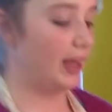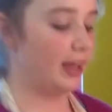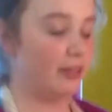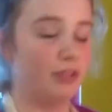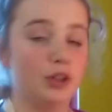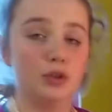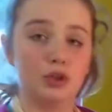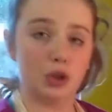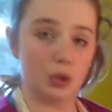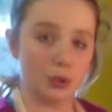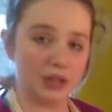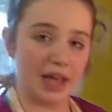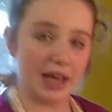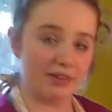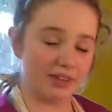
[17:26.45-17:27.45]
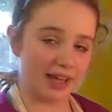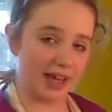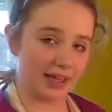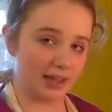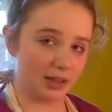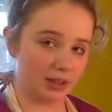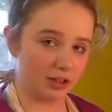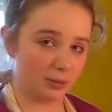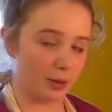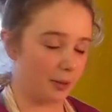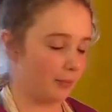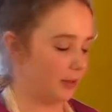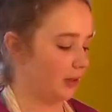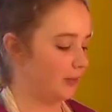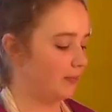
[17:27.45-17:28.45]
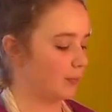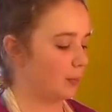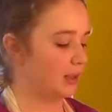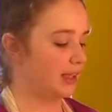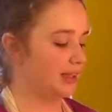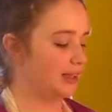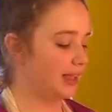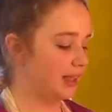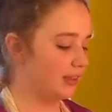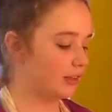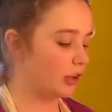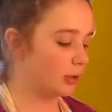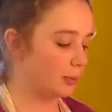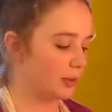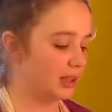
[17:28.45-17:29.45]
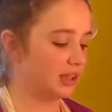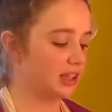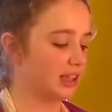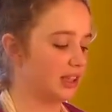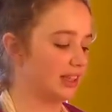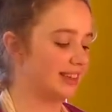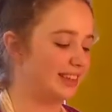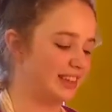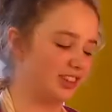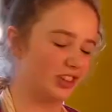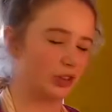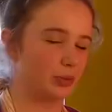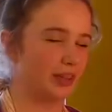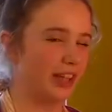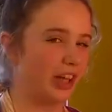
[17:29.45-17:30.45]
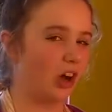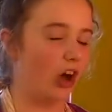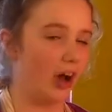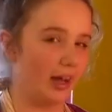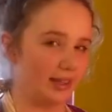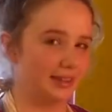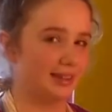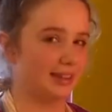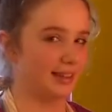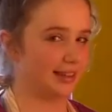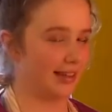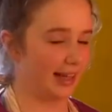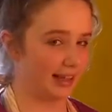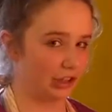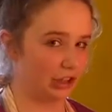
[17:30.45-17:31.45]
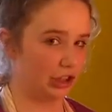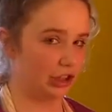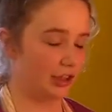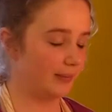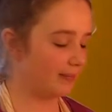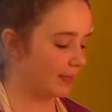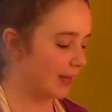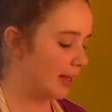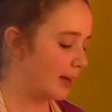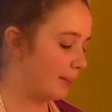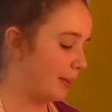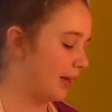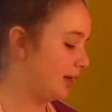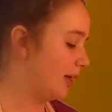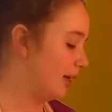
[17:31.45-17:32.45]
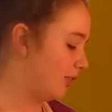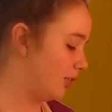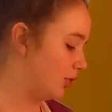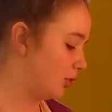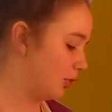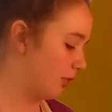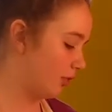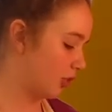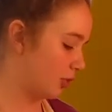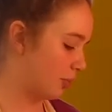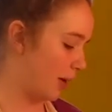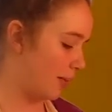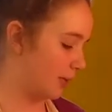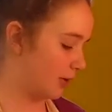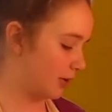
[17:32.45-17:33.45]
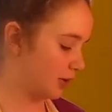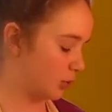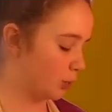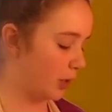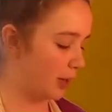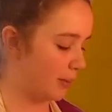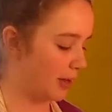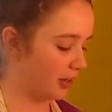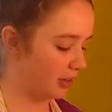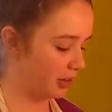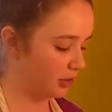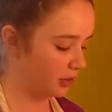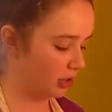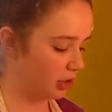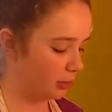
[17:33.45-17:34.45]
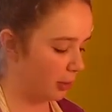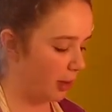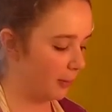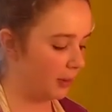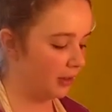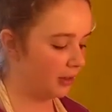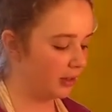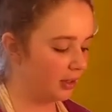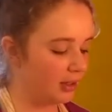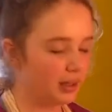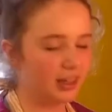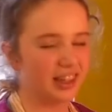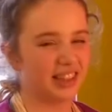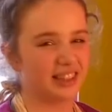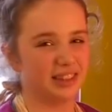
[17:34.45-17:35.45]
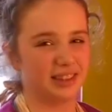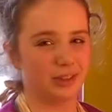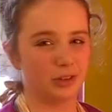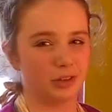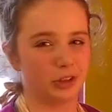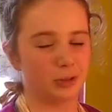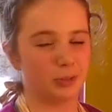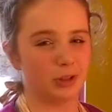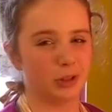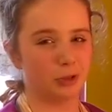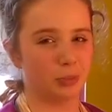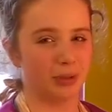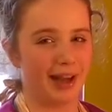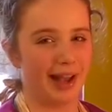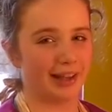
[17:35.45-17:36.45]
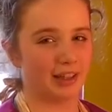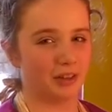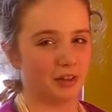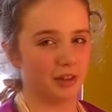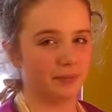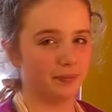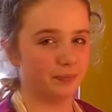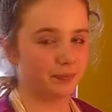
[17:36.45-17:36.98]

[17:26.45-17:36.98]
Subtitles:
if you don't have a candy thermometer, what they say in the cookbook is until it's really hot to the touch. But if you do have a thermometer, it's way better to use a thermometer because then you can just be super accurate.